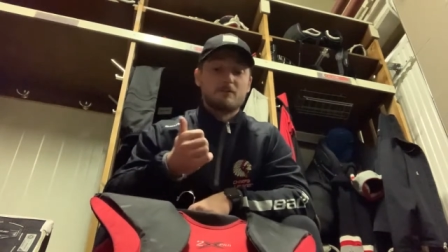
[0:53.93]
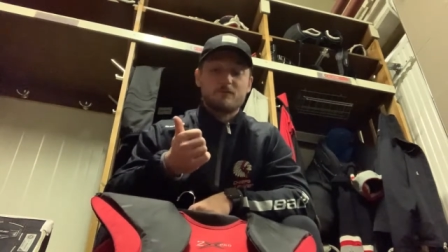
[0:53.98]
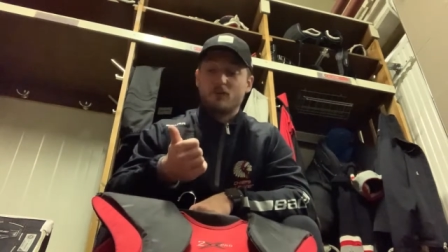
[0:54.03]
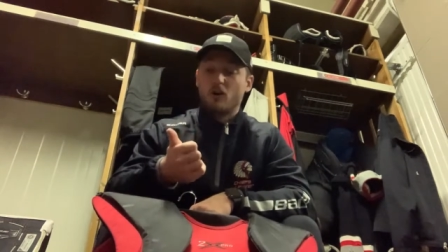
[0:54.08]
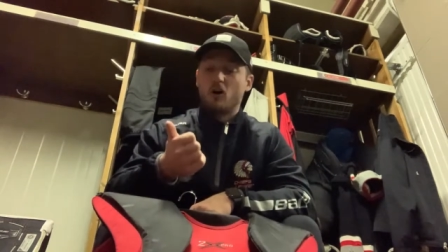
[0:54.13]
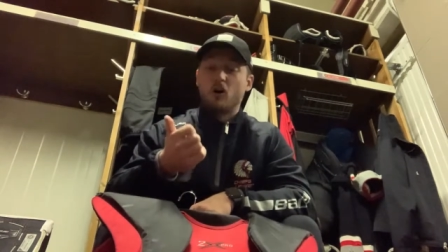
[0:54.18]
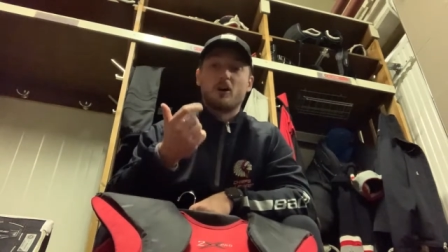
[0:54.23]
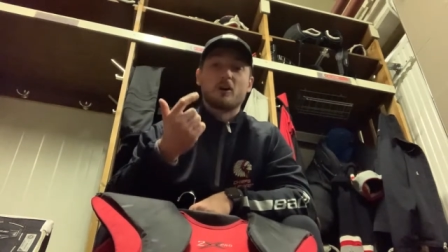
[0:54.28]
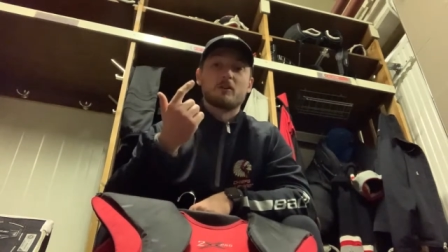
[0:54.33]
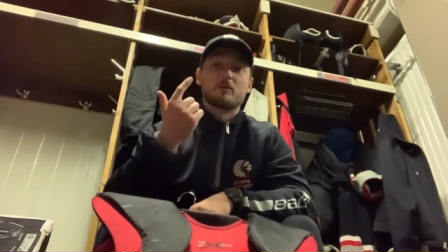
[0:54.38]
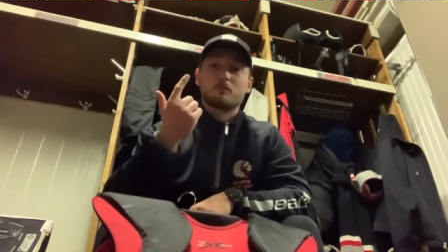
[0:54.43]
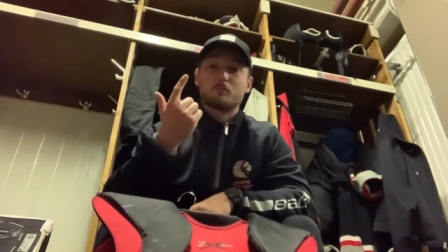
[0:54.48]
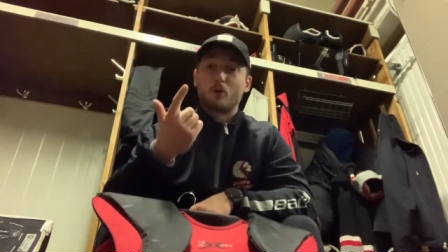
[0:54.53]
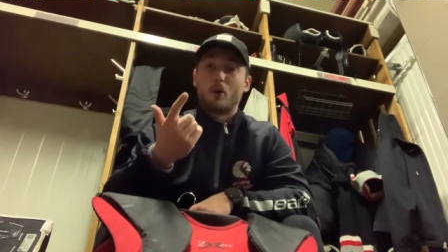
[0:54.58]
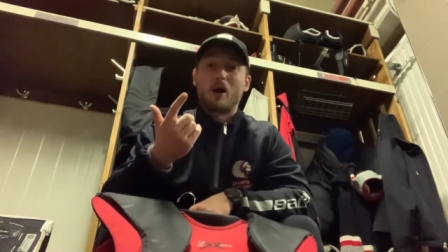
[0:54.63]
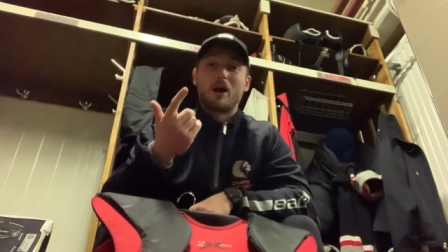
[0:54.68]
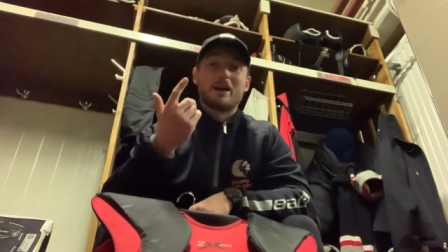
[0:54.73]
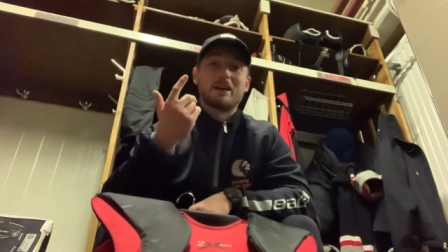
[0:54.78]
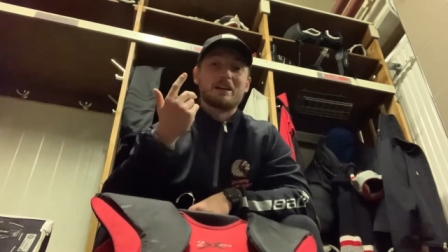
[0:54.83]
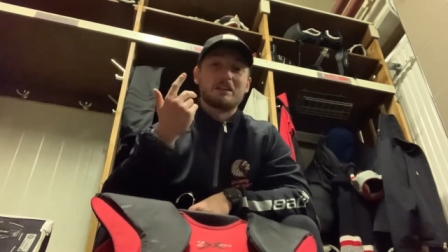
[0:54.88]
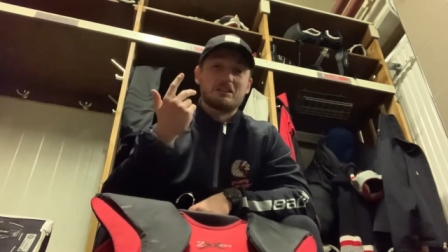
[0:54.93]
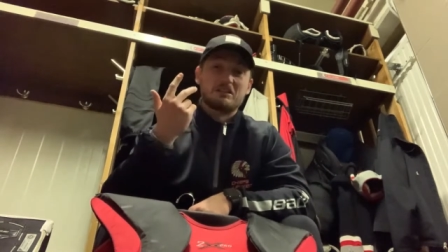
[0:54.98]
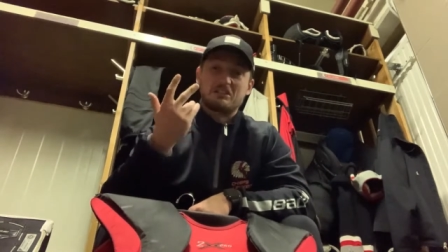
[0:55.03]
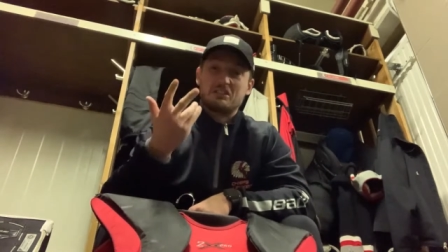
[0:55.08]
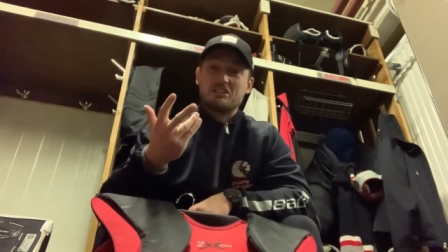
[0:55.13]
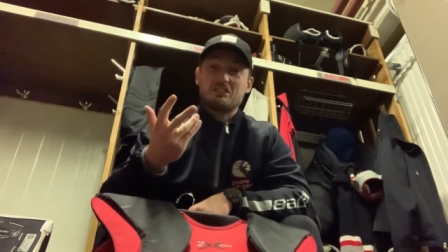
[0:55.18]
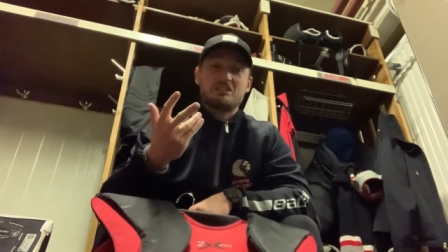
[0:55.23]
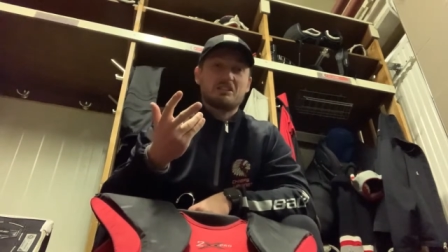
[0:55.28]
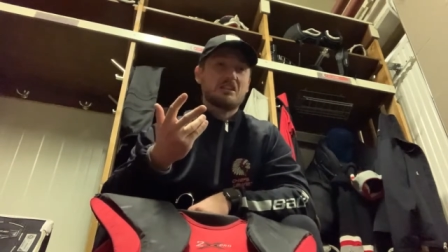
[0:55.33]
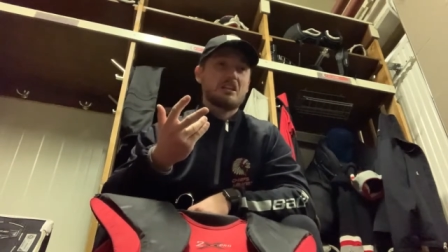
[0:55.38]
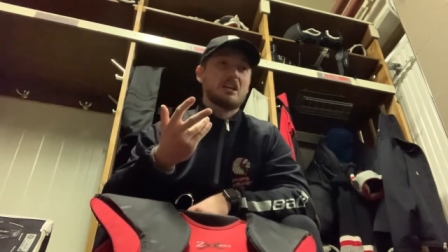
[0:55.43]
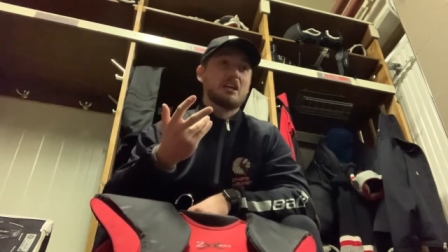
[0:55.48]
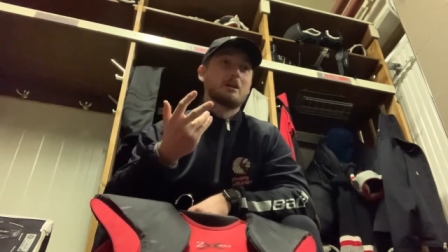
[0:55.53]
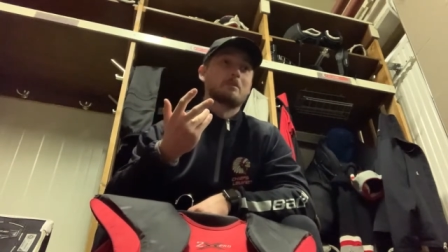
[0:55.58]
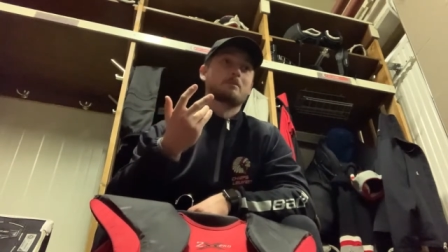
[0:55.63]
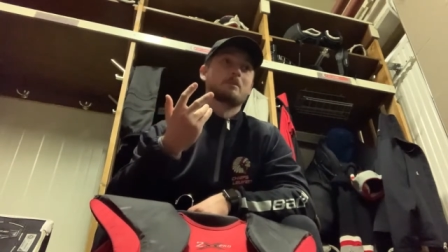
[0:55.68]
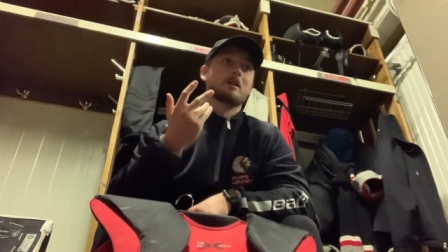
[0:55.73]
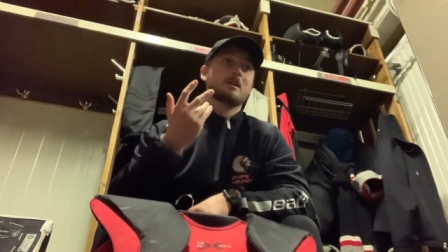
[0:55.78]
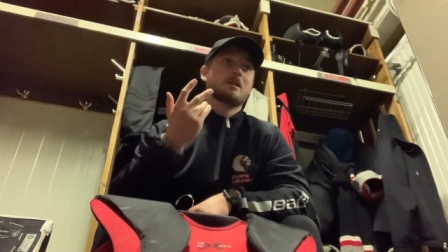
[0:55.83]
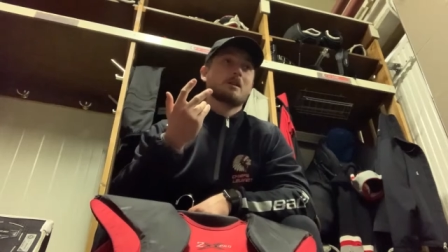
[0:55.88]
Vaughn, Brian,
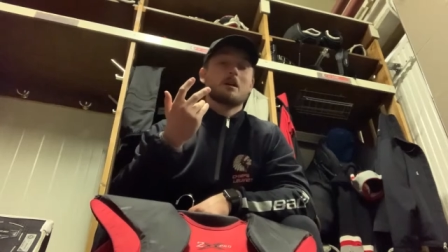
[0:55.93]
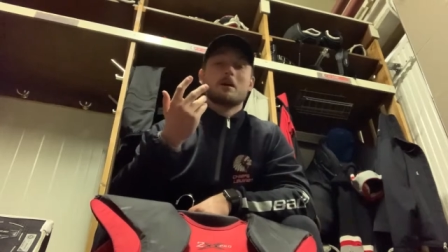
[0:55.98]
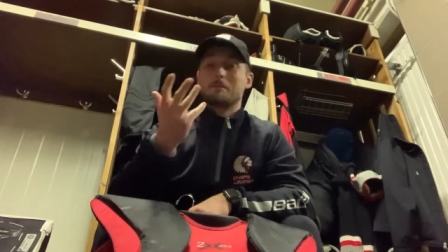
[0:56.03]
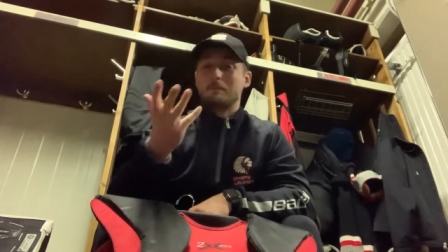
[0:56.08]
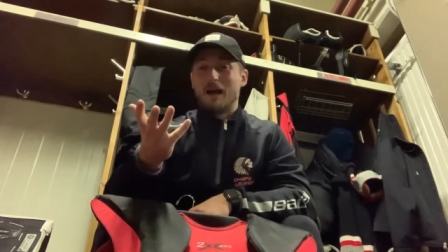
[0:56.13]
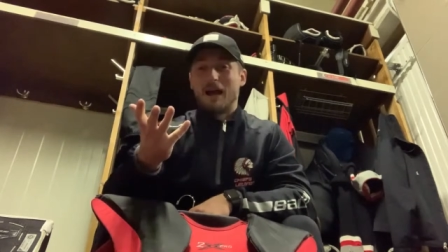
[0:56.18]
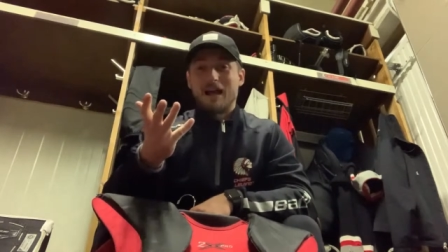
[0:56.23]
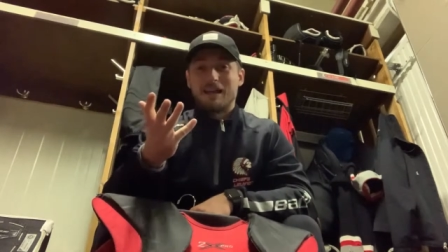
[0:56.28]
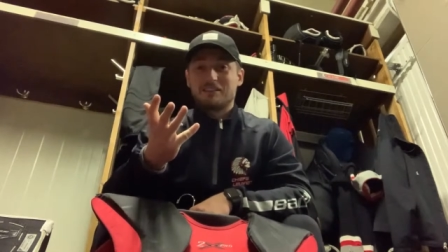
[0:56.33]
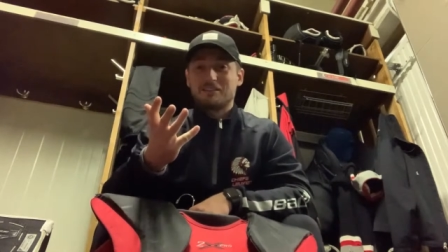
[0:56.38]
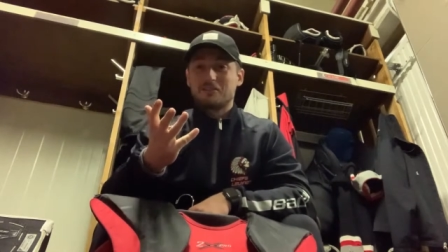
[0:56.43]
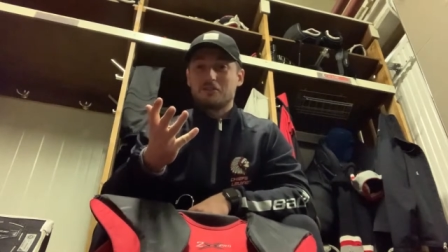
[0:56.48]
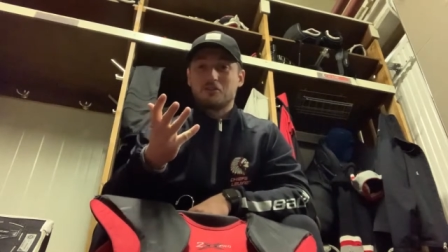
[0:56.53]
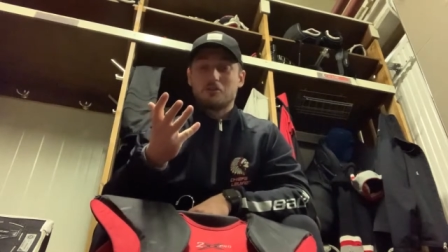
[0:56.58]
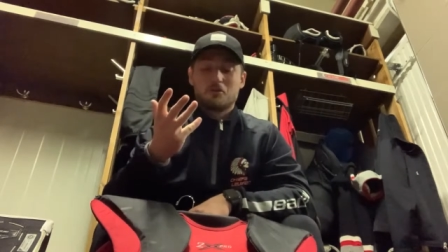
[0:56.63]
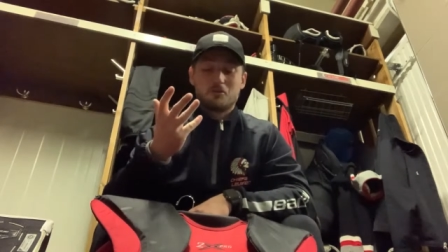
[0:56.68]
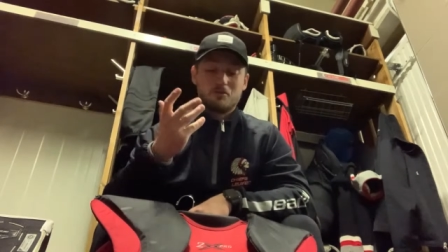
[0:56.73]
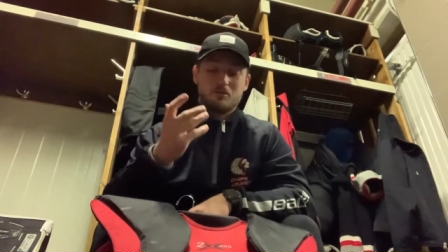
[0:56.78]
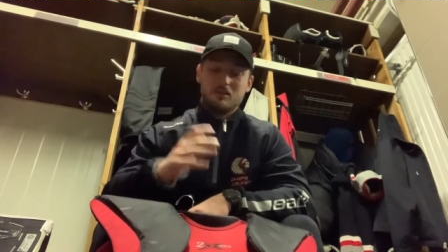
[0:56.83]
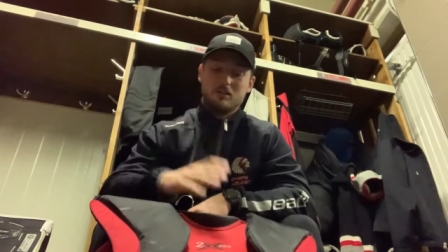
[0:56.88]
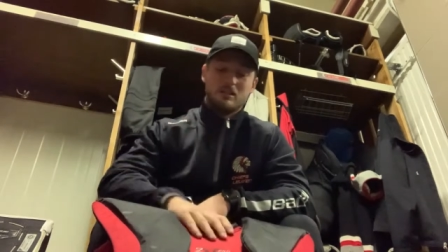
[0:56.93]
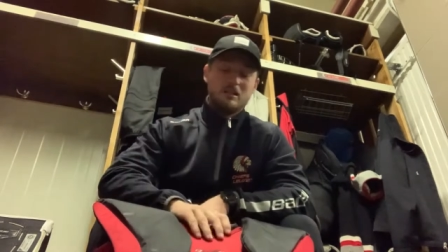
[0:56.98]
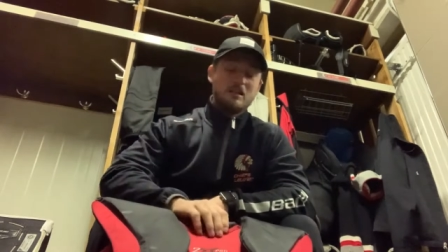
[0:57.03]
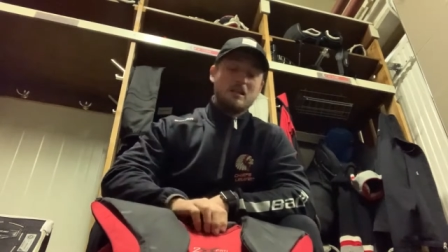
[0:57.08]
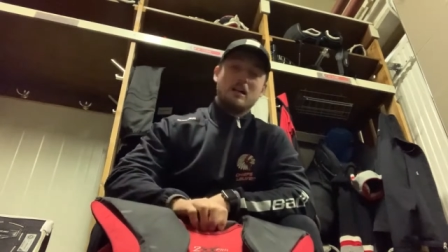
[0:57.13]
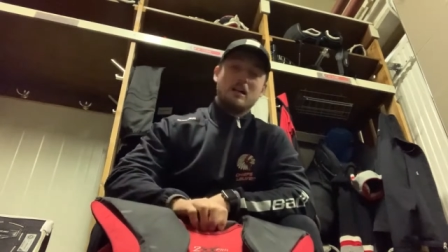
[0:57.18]
CCM, Paso.